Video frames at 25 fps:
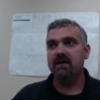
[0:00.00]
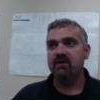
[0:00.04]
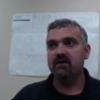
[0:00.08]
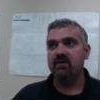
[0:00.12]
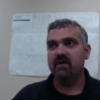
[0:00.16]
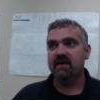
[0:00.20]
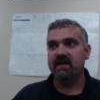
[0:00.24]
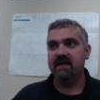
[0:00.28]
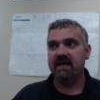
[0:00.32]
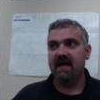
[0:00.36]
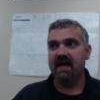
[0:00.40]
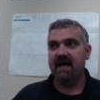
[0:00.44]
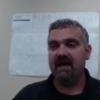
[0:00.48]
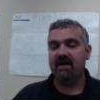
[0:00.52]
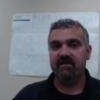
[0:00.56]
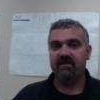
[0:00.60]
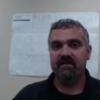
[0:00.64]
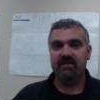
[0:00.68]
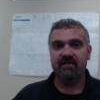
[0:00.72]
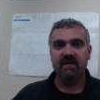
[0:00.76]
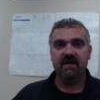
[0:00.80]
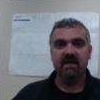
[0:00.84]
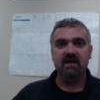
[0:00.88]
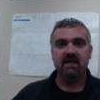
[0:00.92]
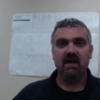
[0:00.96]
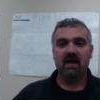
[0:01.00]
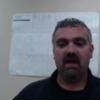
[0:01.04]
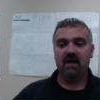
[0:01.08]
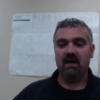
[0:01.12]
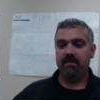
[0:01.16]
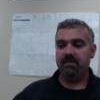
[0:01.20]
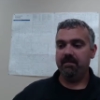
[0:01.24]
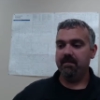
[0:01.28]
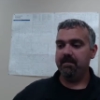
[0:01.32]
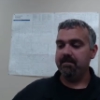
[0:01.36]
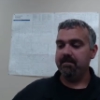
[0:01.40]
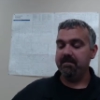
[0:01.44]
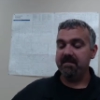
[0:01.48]
You can have
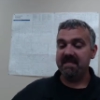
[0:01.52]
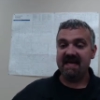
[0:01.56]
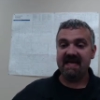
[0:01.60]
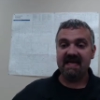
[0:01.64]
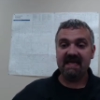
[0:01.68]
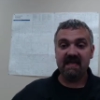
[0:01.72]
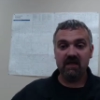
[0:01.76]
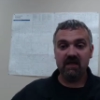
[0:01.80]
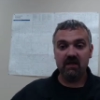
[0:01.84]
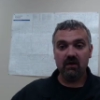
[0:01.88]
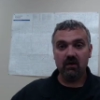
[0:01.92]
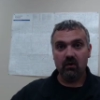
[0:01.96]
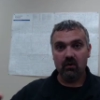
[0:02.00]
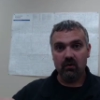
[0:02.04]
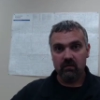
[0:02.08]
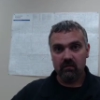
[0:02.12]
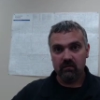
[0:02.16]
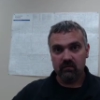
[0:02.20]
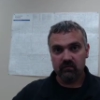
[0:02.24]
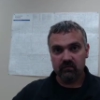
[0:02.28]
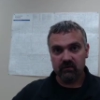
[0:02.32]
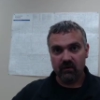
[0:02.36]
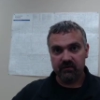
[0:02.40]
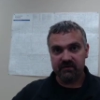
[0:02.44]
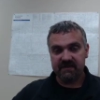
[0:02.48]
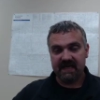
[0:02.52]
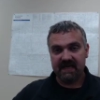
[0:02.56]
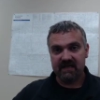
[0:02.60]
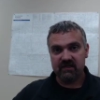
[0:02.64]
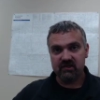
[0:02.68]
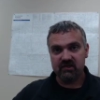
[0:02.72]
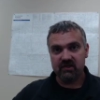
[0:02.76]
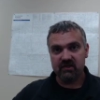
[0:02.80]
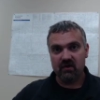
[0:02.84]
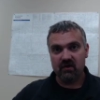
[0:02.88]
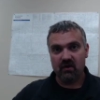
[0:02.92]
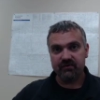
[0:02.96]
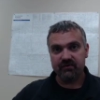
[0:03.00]
medial
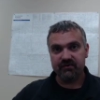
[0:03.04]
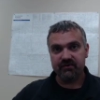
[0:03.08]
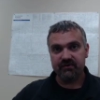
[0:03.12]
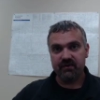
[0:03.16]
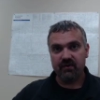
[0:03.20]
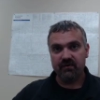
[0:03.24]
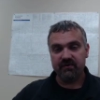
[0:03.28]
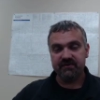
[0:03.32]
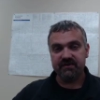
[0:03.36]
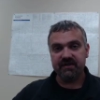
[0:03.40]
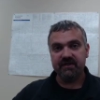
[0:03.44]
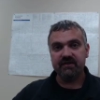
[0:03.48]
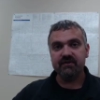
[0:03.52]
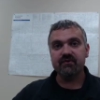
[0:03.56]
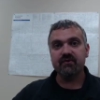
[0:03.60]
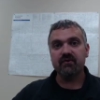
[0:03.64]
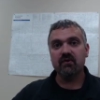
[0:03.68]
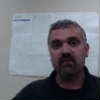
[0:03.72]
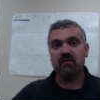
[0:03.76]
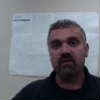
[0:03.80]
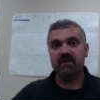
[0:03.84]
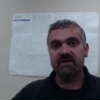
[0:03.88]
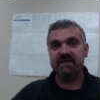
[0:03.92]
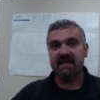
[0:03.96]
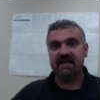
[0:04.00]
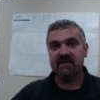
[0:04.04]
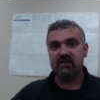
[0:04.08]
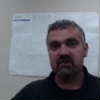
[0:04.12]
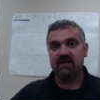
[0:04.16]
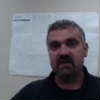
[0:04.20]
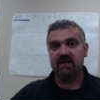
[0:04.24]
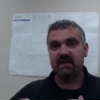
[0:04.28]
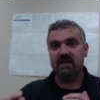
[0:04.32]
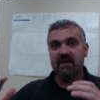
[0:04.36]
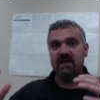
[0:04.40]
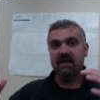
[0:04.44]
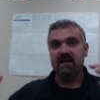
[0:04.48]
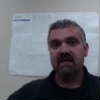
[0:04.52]
rotation, also known as internal
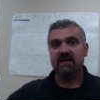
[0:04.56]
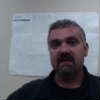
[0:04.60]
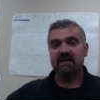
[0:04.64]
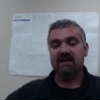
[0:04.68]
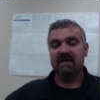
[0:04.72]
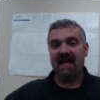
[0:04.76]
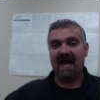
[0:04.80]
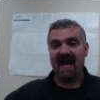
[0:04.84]
rotation,